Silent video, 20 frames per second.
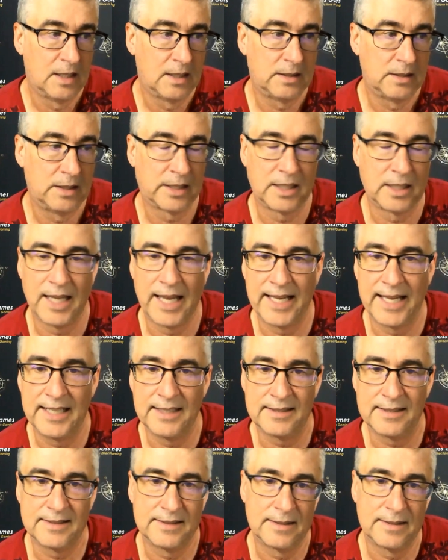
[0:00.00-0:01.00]

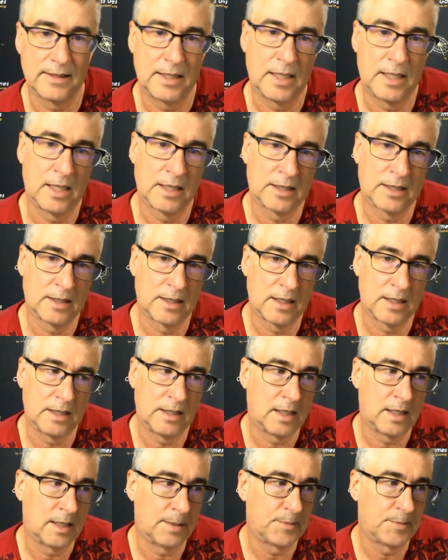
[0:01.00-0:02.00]
Nicolaitis. Uh, and
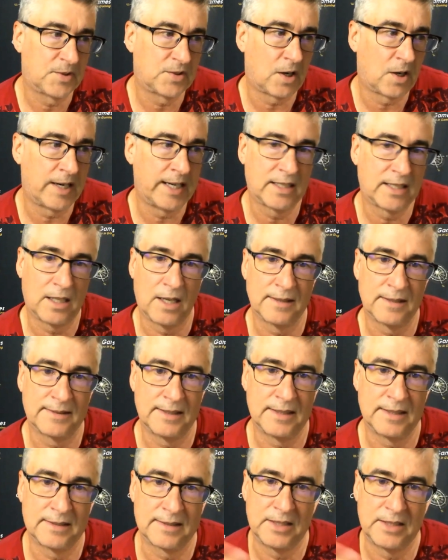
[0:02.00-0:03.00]
I'm sorry,
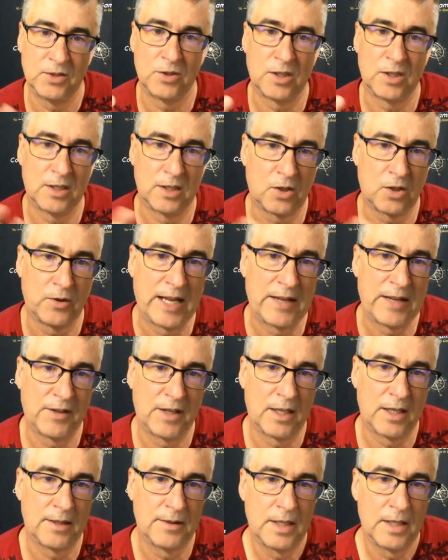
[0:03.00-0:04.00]
Costas, I do not, don't have
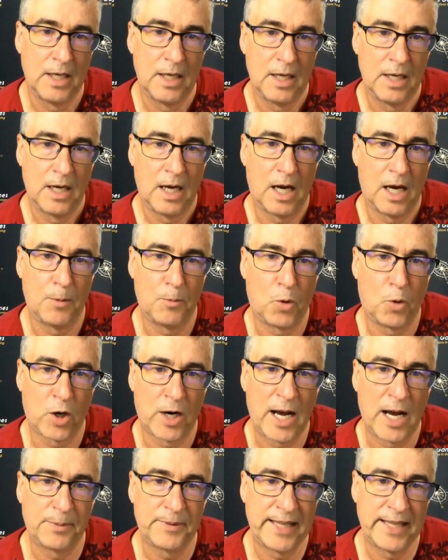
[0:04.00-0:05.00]
a, a, more
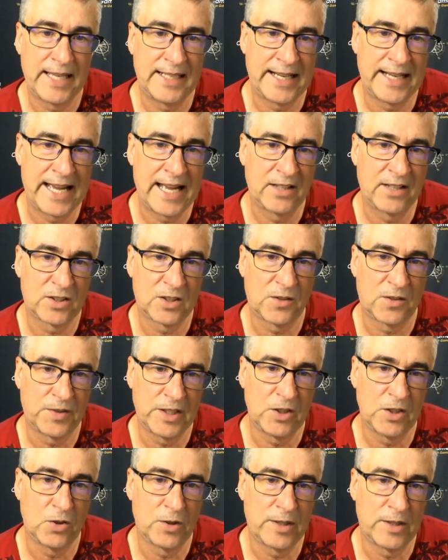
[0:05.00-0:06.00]
updated answer for
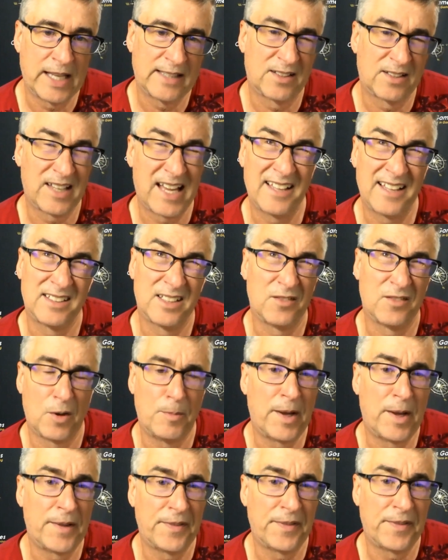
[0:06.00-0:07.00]
you. That's as of a
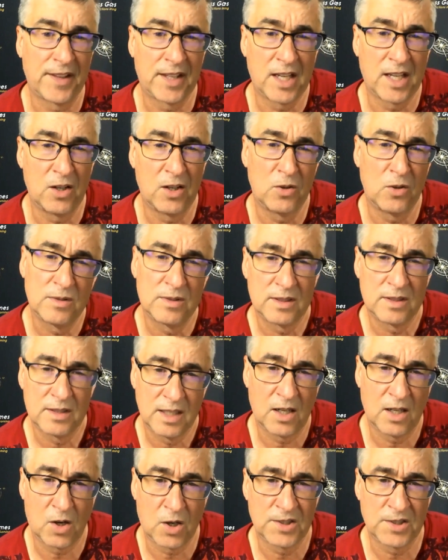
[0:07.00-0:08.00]
month ago
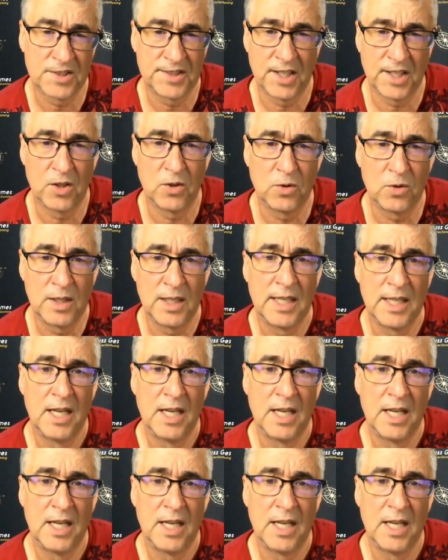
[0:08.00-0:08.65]
uh, or so.